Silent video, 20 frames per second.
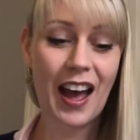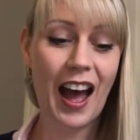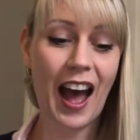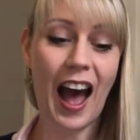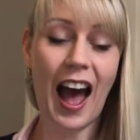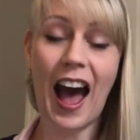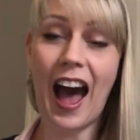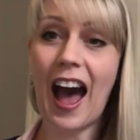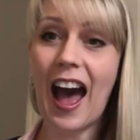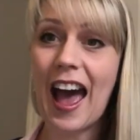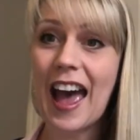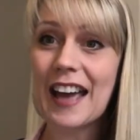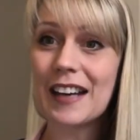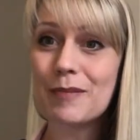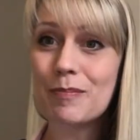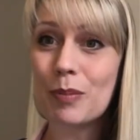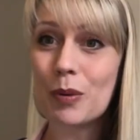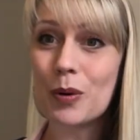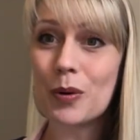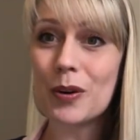our head
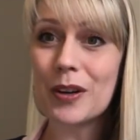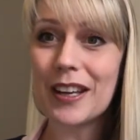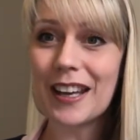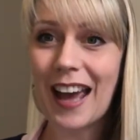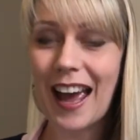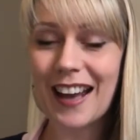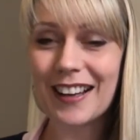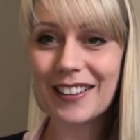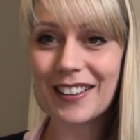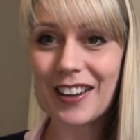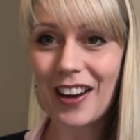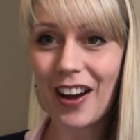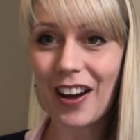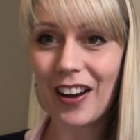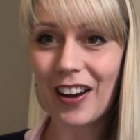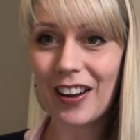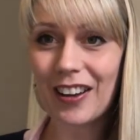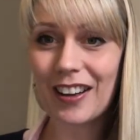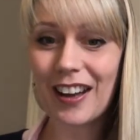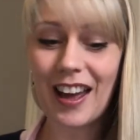boy, head
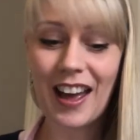girl,